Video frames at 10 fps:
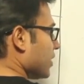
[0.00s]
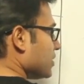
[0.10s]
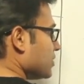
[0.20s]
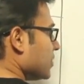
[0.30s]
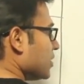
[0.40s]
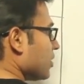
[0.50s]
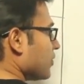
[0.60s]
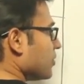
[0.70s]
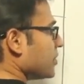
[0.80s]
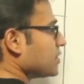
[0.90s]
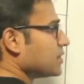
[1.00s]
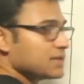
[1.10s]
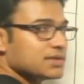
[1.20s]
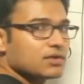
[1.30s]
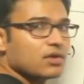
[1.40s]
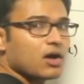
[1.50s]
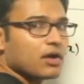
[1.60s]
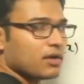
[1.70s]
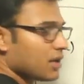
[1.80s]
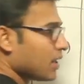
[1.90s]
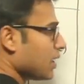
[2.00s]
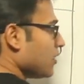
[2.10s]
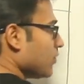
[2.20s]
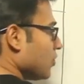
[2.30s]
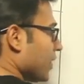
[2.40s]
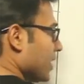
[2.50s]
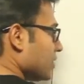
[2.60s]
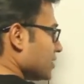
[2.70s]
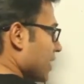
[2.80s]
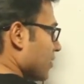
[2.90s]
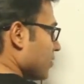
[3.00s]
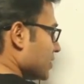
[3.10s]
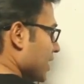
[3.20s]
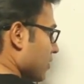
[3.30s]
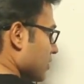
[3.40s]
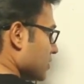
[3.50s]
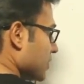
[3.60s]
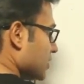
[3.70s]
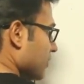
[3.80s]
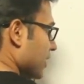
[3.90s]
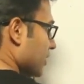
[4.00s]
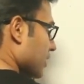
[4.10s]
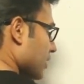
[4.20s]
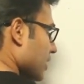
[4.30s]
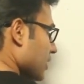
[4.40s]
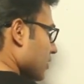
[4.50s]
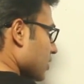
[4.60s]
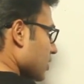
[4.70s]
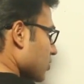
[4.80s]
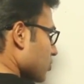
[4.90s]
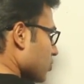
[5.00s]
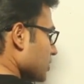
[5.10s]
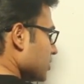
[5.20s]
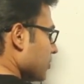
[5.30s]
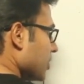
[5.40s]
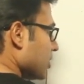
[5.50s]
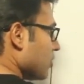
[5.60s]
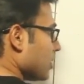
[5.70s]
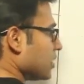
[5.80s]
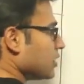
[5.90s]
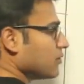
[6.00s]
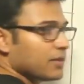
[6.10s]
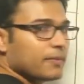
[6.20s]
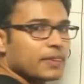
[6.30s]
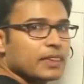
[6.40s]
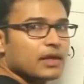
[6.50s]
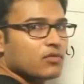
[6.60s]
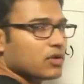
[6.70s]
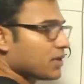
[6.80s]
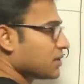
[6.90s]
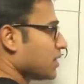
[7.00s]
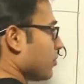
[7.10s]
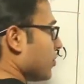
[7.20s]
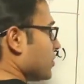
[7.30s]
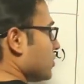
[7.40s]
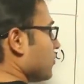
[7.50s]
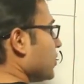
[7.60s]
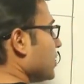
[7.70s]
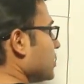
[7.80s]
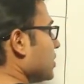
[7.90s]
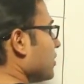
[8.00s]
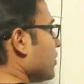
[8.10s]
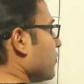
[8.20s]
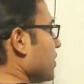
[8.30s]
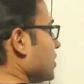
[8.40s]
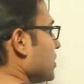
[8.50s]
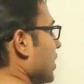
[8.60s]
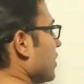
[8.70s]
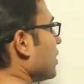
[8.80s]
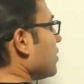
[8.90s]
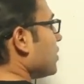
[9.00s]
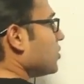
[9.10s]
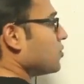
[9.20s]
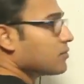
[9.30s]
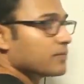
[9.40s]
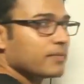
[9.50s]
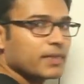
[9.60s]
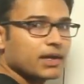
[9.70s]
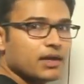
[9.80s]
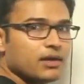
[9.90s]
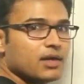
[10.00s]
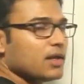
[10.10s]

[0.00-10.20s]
That is the meaning of the precedence. Or if you look at this arrow is specifying that T2 is depending on T1, therefore you are supposed to finish T1 first and then T2, right?